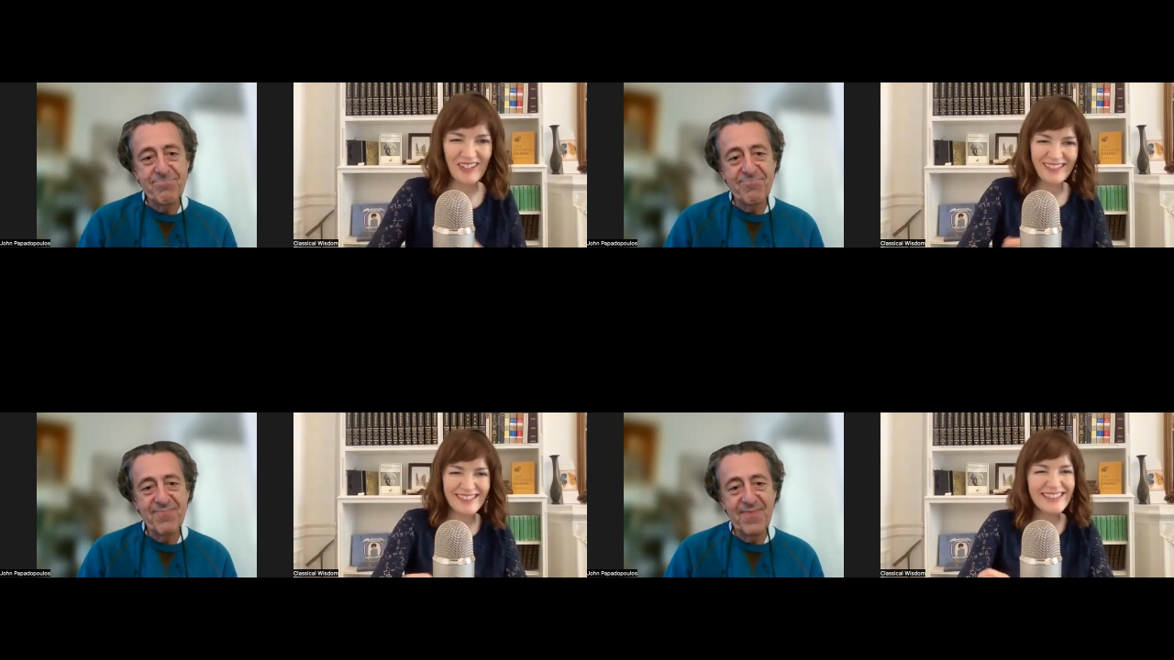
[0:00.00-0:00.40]

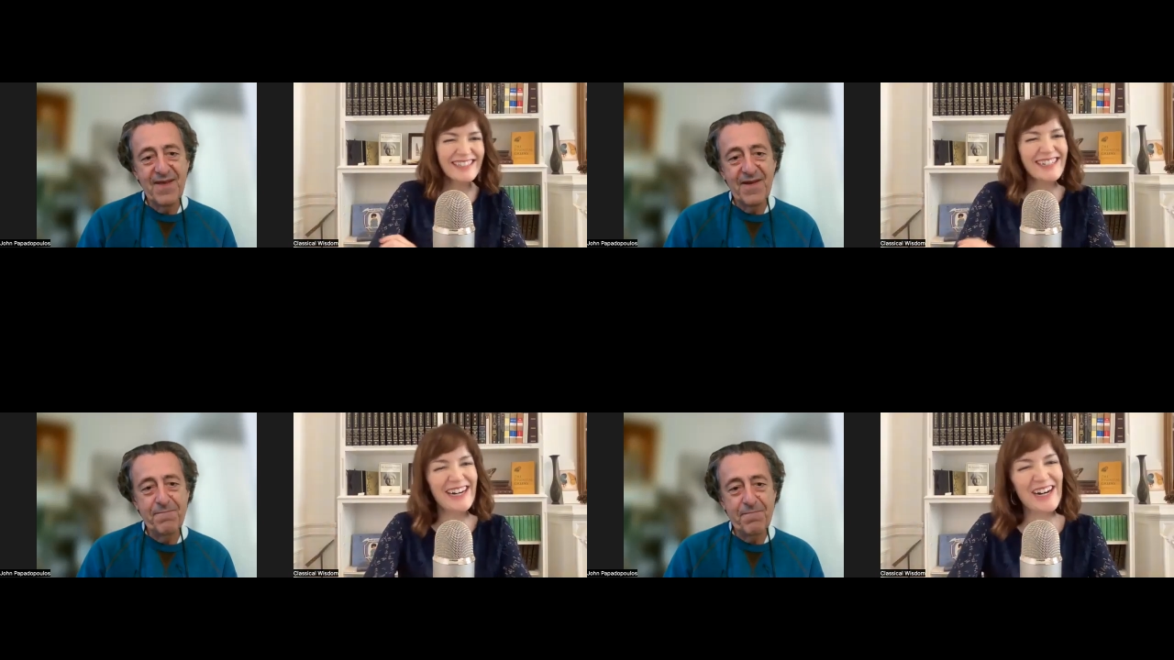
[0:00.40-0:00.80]
Speaker 1: well.
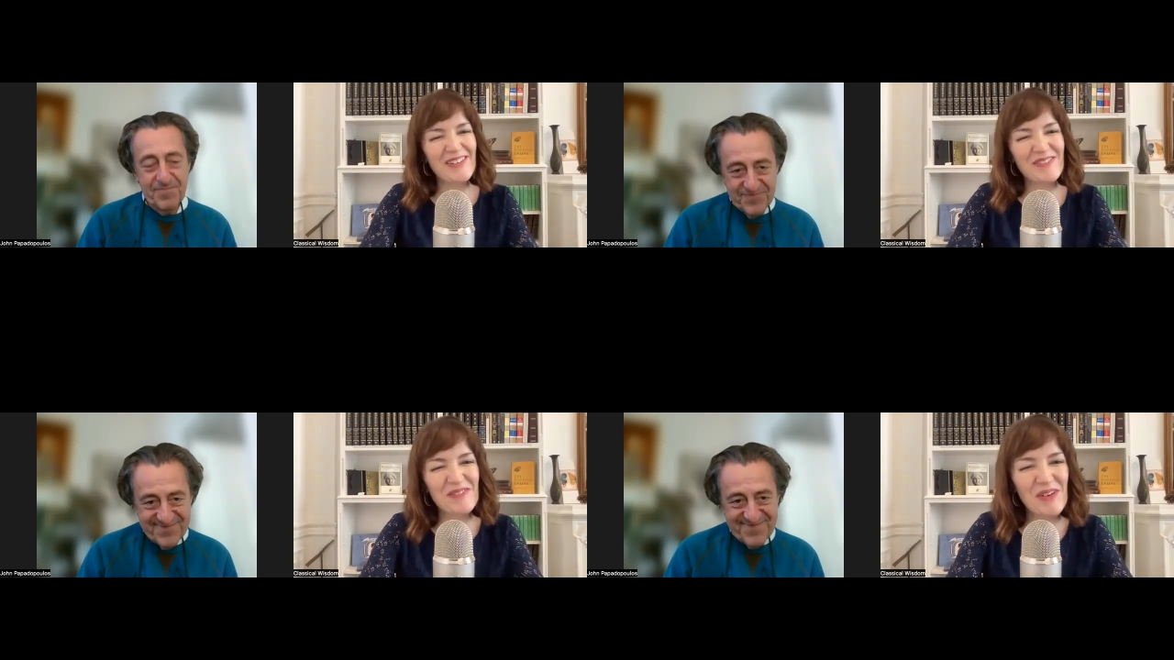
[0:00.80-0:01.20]

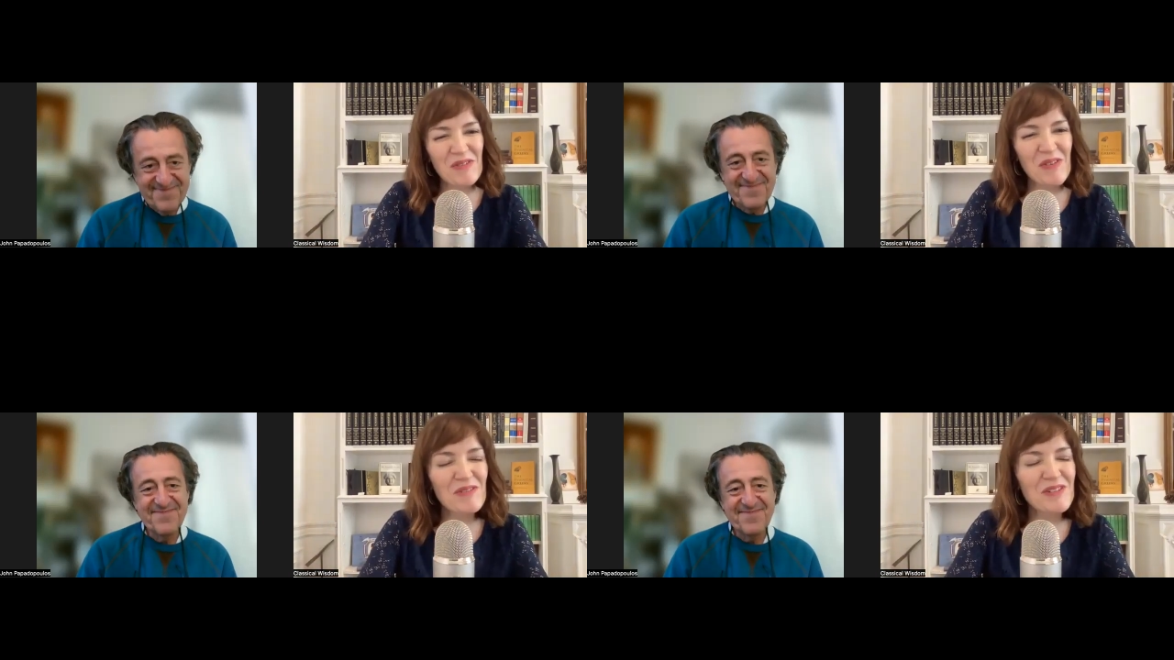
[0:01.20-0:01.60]
Um, but
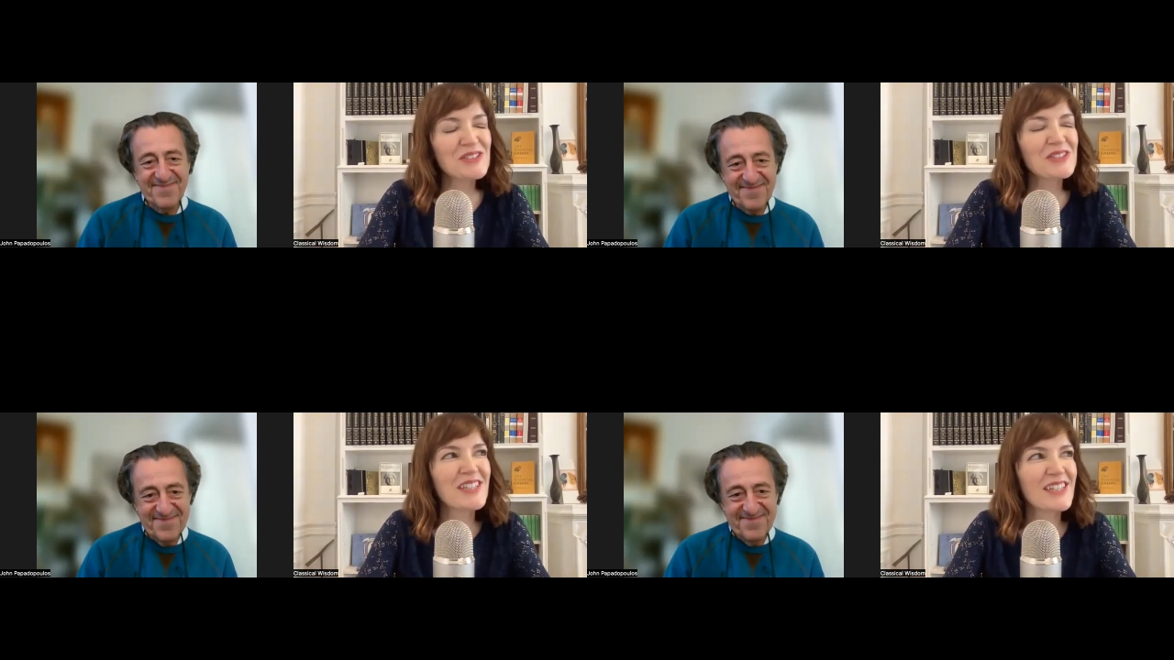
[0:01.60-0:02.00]
what would
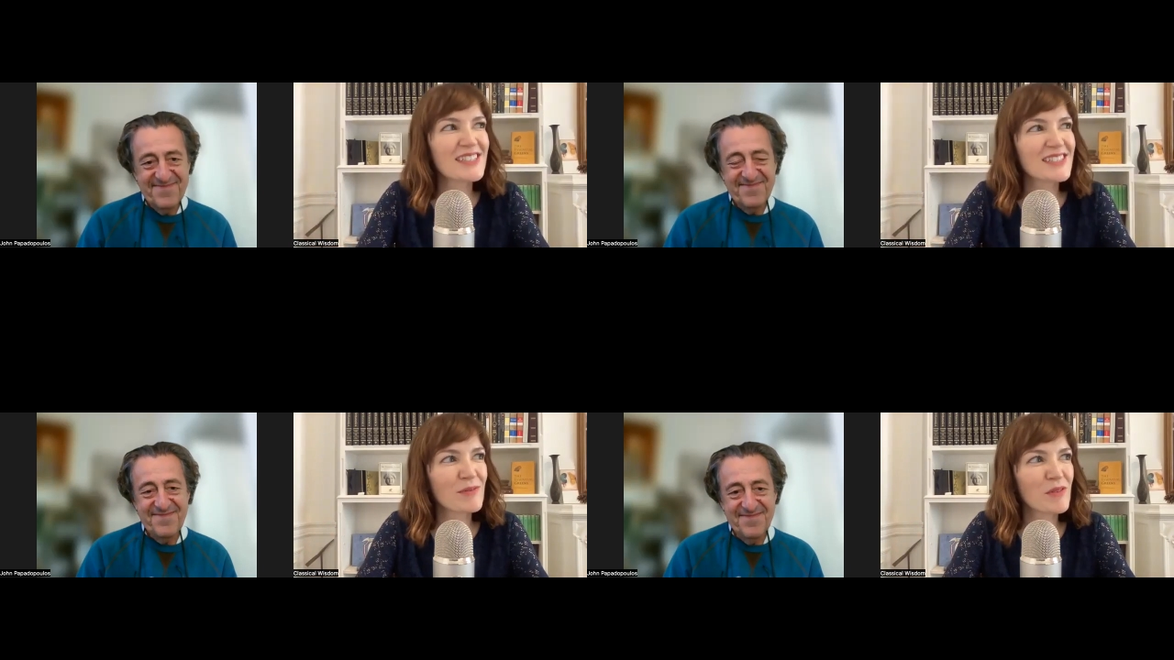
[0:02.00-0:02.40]
you say
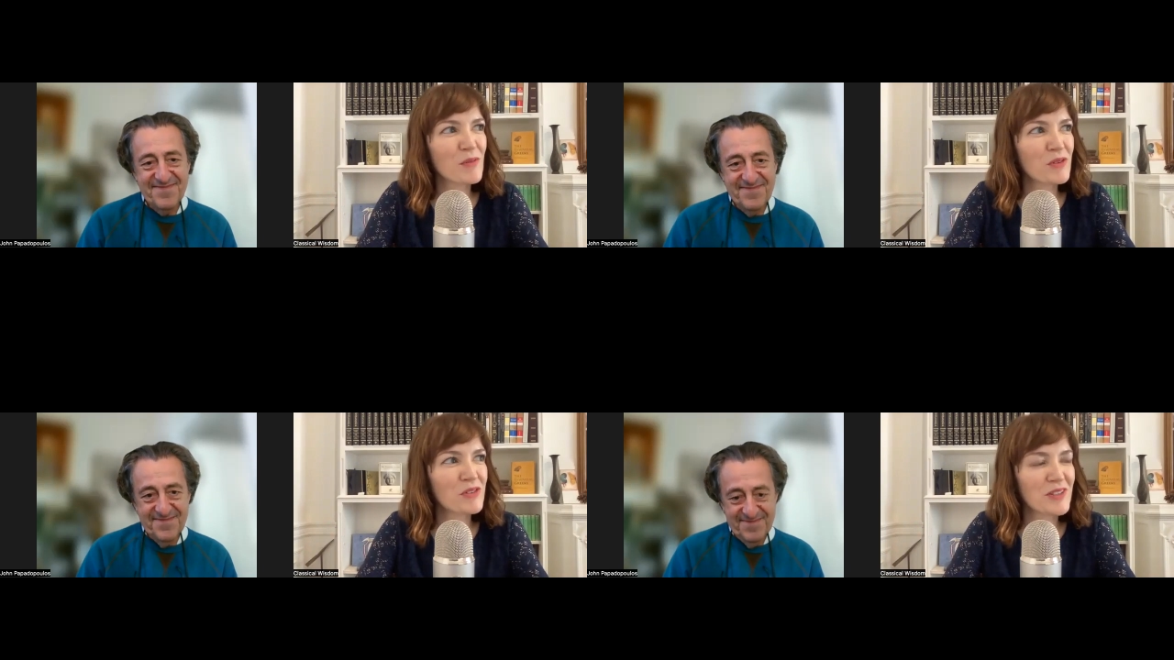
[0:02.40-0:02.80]
is some of the
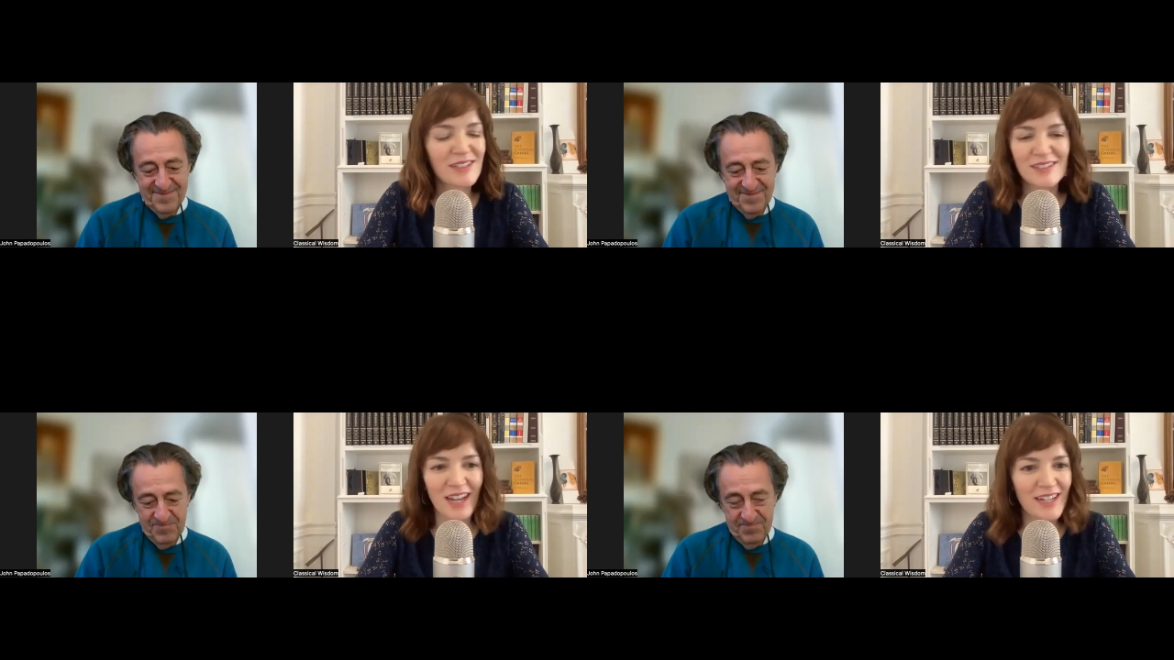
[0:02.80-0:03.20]
most
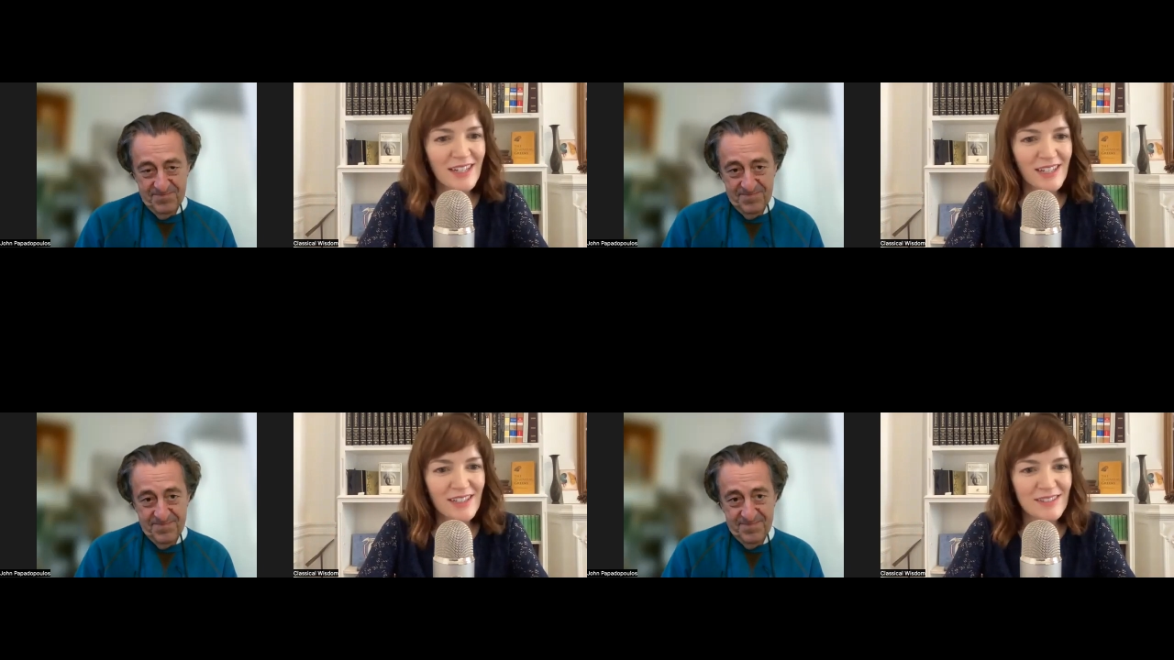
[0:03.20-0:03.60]

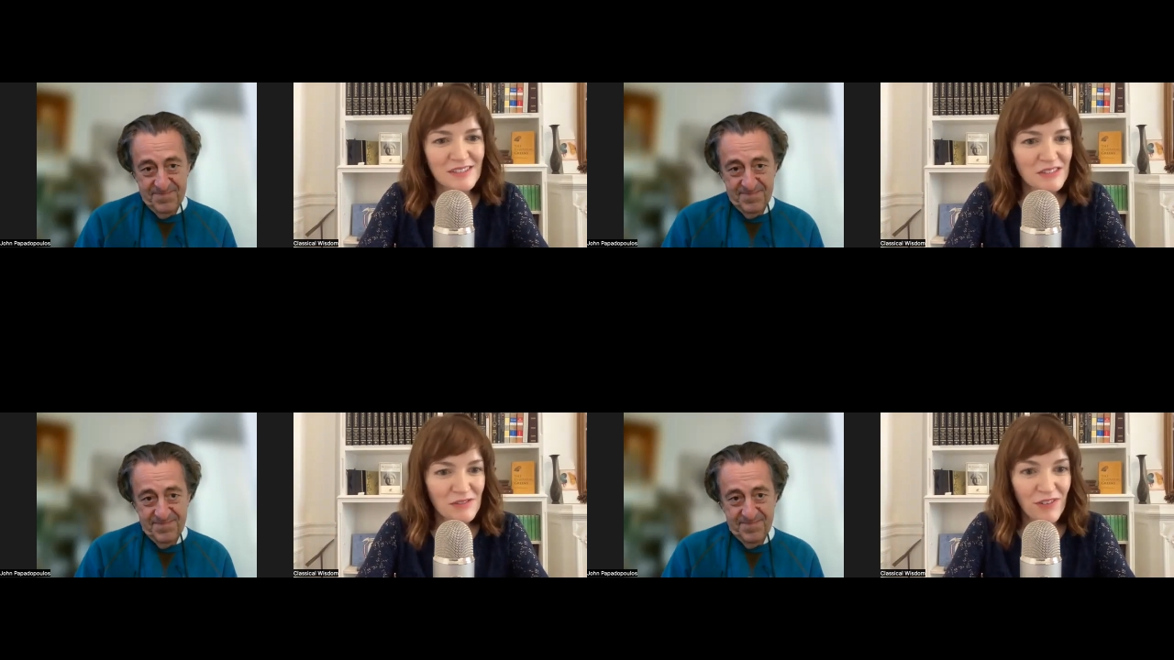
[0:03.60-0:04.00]
exciting